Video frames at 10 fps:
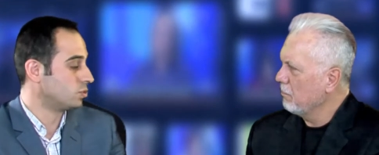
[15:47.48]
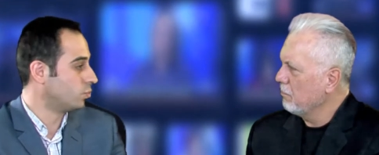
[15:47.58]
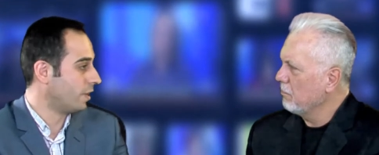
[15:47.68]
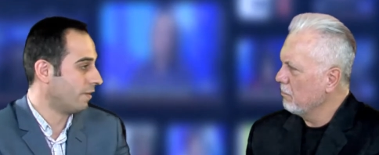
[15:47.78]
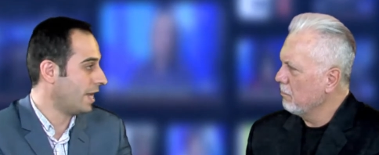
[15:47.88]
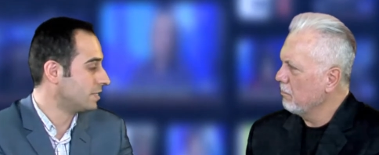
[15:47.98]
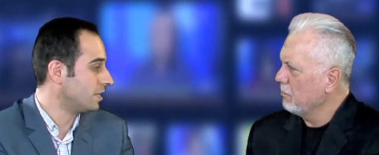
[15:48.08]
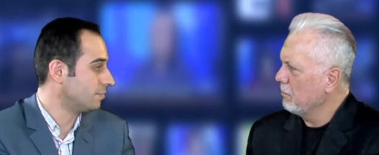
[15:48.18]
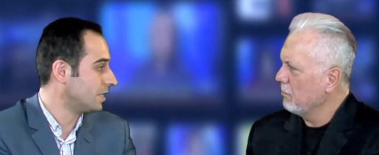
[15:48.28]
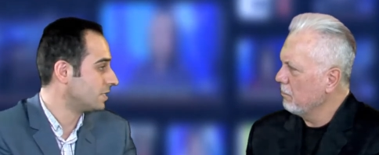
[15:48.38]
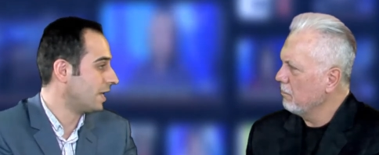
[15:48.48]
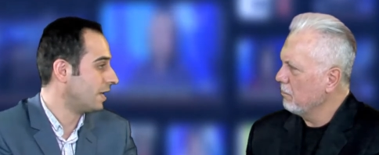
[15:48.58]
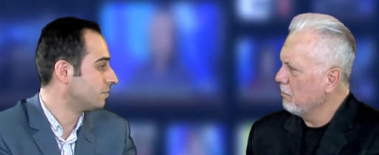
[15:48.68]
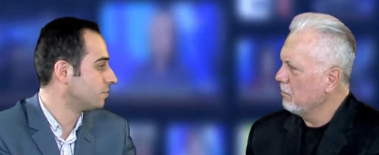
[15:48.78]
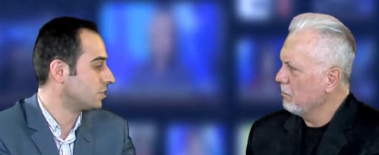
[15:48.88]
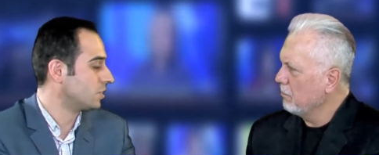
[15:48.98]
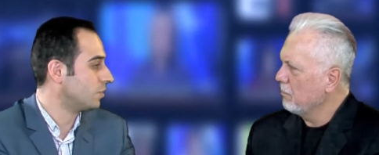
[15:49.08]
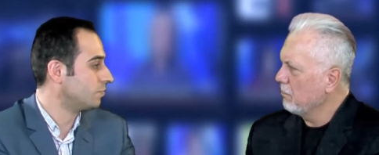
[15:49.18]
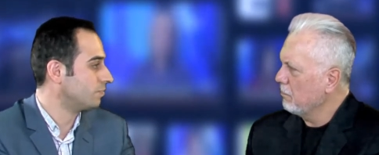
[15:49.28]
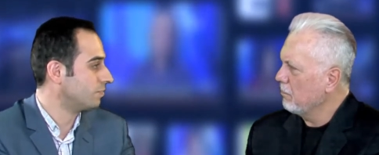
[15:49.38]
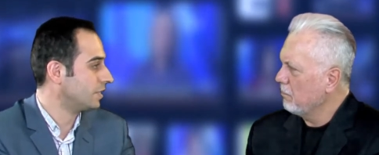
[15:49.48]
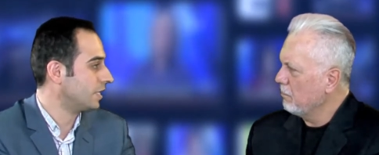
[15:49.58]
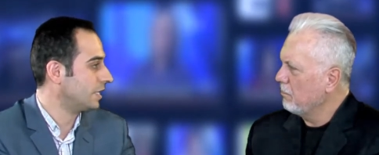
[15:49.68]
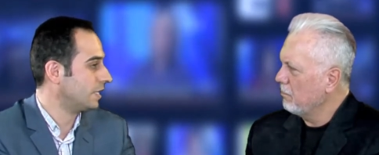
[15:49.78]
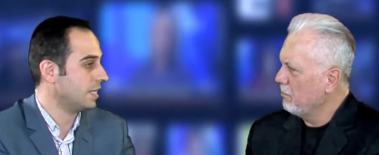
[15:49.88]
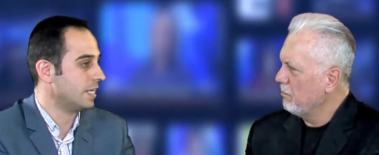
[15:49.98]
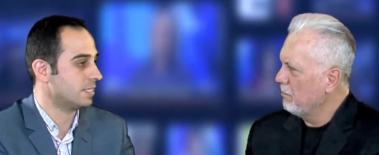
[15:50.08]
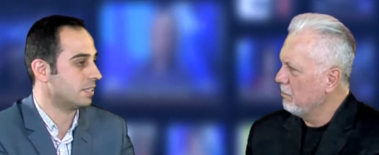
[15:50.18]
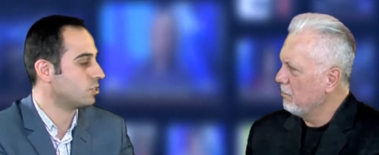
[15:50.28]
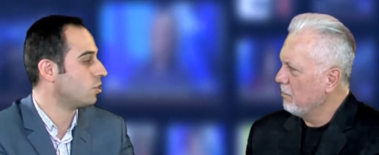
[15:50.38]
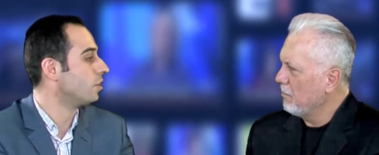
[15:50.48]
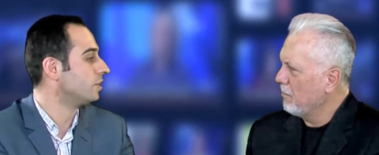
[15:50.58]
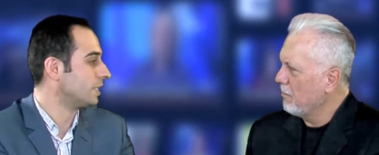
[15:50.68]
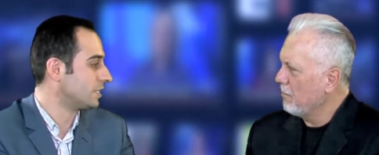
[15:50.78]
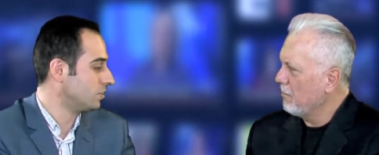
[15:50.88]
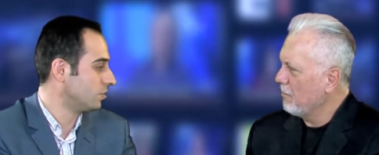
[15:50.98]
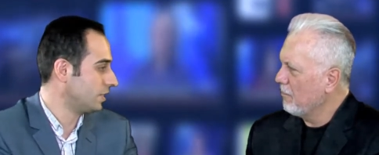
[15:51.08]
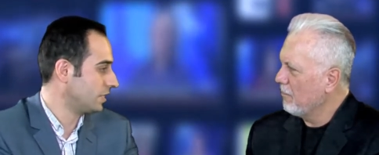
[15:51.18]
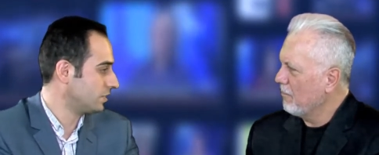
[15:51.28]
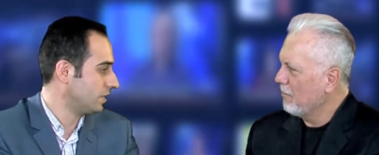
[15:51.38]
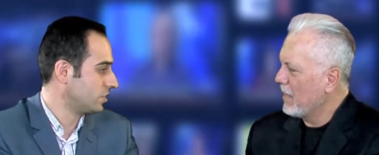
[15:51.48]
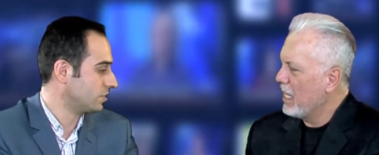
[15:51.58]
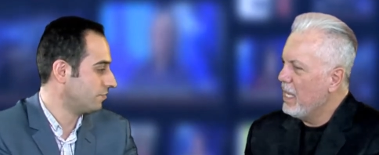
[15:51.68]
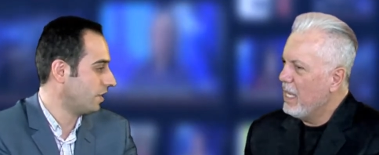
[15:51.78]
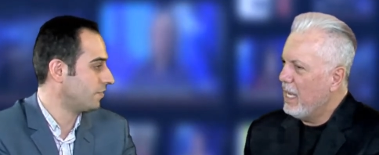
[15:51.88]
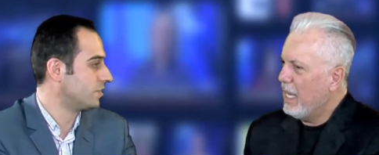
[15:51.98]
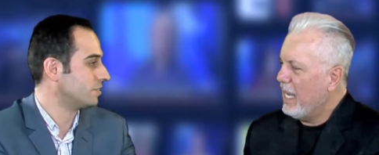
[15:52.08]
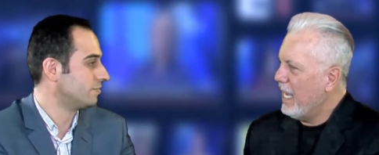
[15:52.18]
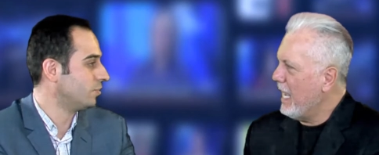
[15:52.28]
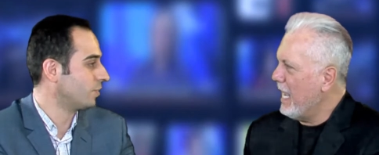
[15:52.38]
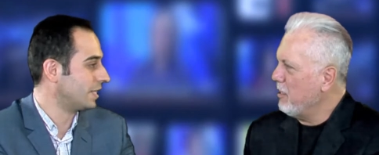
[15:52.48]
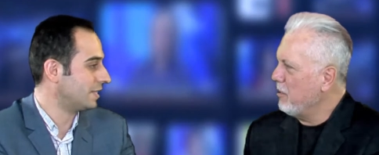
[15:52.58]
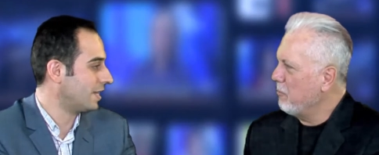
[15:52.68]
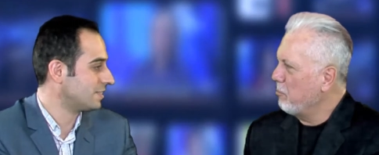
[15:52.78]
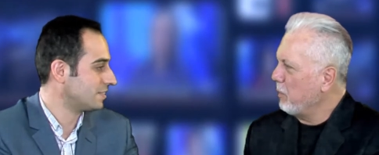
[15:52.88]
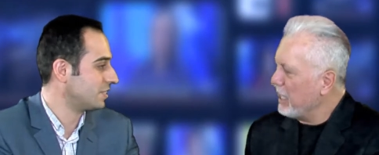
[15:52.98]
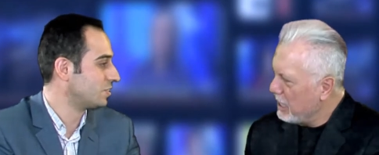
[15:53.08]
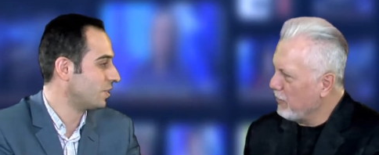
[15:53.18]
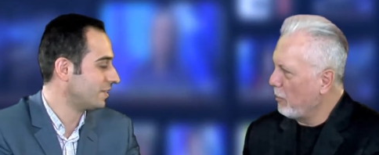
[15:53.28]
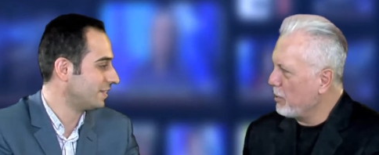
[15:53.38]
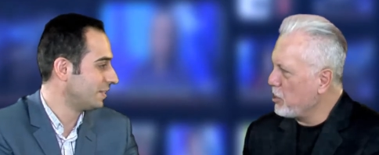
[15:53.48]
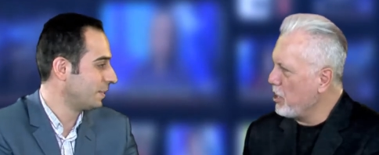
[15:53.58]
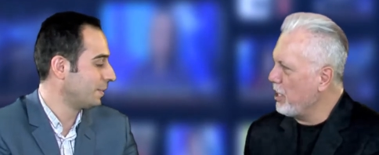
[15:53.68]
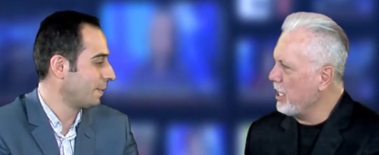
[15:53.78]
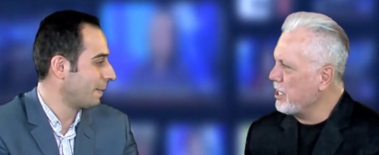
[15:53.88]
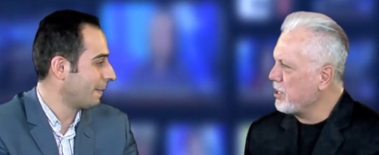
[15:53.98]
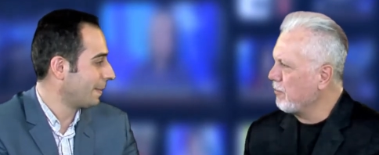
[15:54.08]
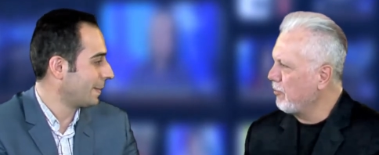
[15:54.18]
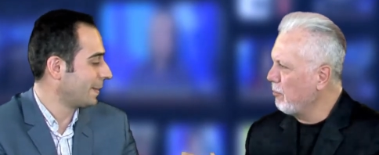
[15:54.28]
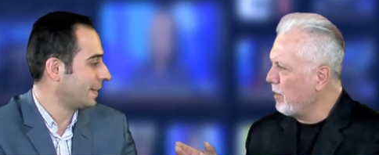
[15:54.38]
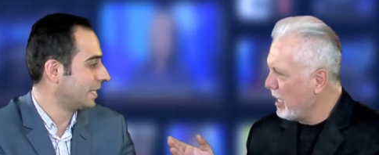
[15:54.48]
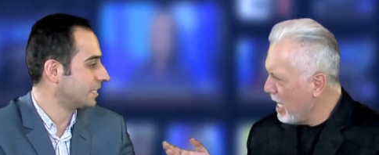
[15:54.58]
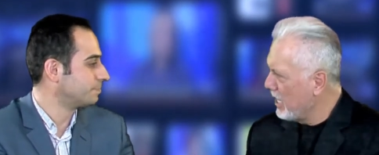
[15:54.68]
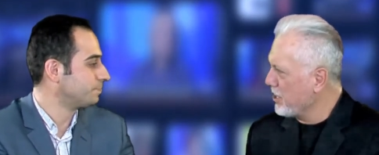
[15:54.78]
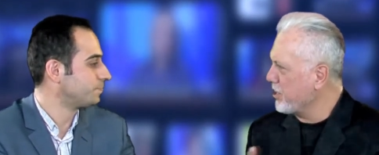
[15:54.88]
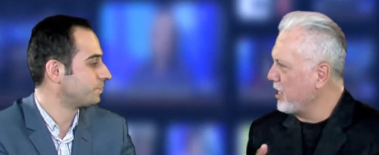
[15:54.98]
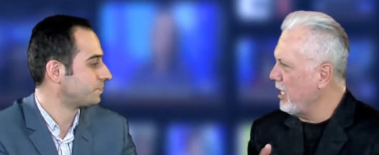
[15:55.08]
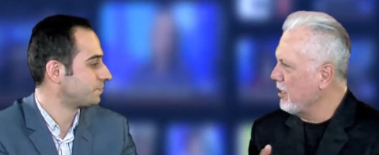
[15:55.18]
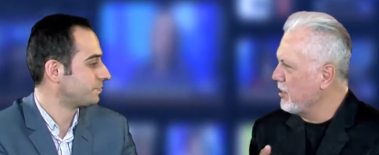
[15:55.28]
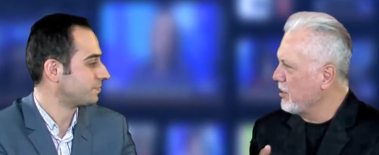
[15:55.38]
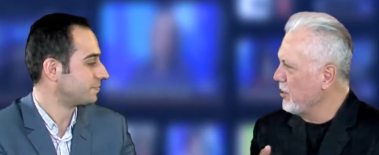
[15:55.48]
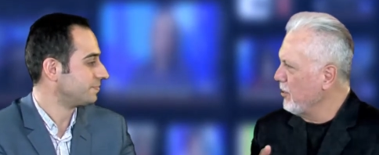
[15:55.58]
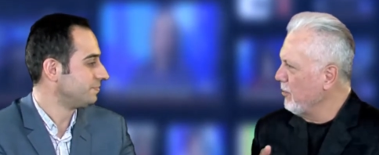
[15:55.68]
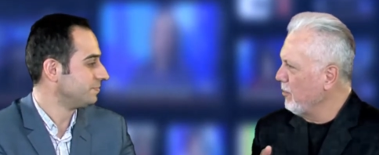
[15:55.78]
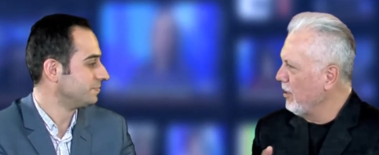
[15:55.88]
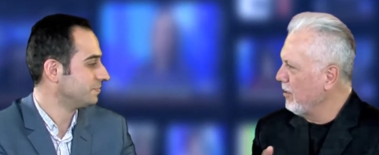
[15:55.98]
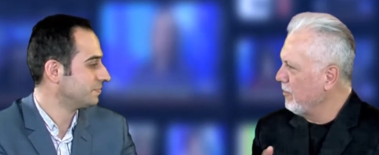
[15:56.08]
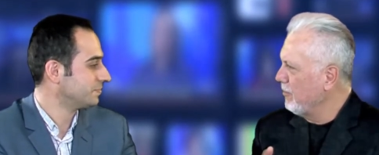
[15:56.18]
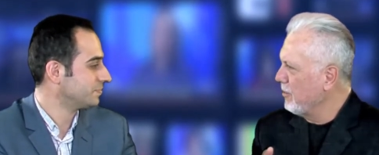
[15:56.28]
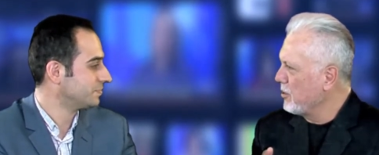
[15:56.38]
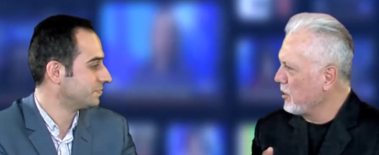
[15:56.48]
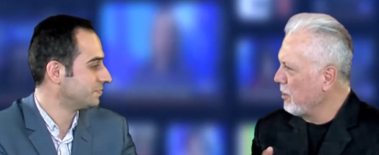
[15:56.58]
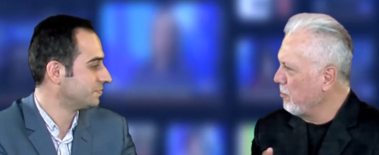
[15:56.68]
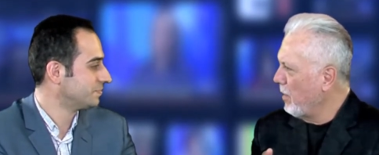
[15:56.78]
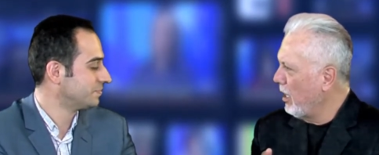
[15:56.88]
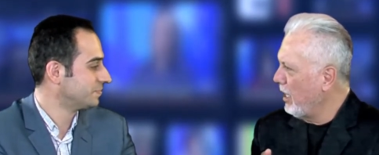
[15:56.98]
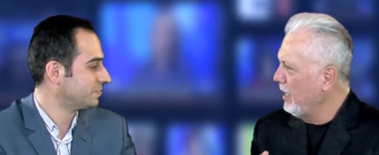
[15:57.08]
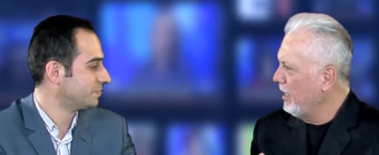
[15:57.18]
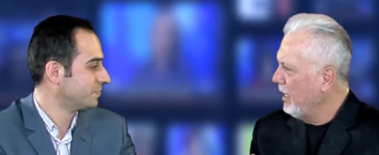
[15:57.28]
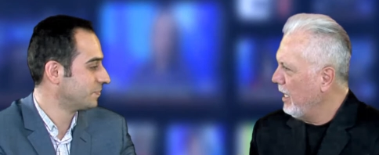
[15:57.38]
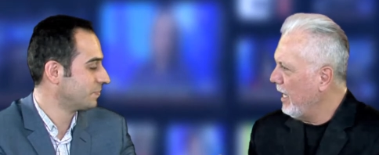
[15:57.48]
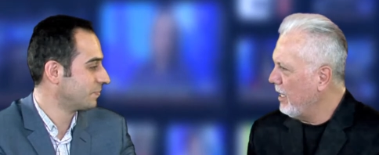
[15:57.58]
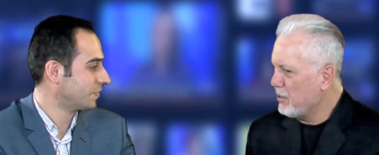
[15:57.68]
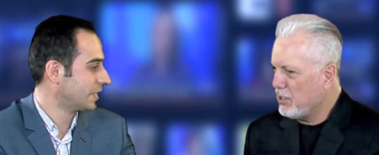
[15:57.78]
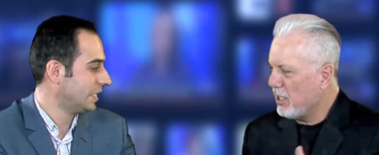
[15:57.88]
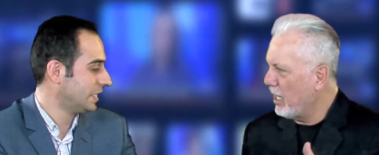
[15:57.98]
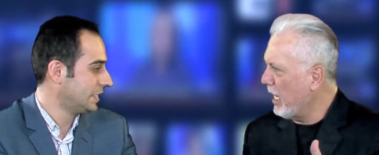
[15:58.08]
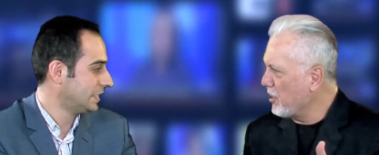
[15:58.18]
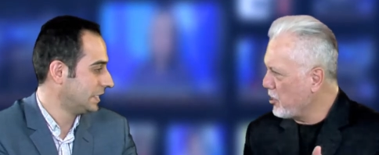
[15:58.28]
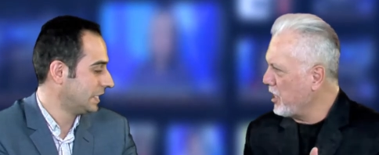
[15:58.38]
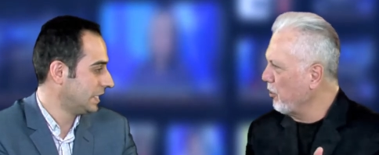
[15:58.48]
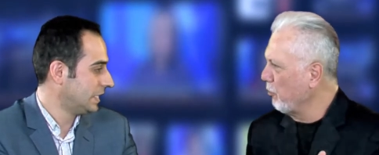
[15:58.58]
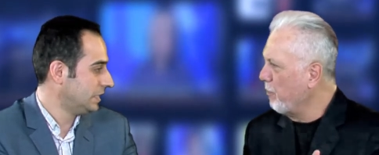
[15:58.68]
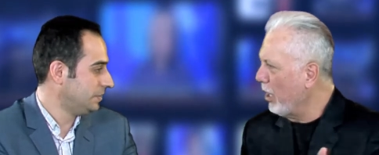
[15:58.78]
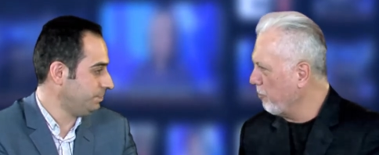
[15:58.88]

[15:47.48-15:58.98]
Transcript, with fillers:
Speaker 1: we're 18 months out, so it's an eternity until the next election. 540 and days. Plenty of
Speaker 2: opportunities for a banana skin to uh, slip by and uh, unsettle both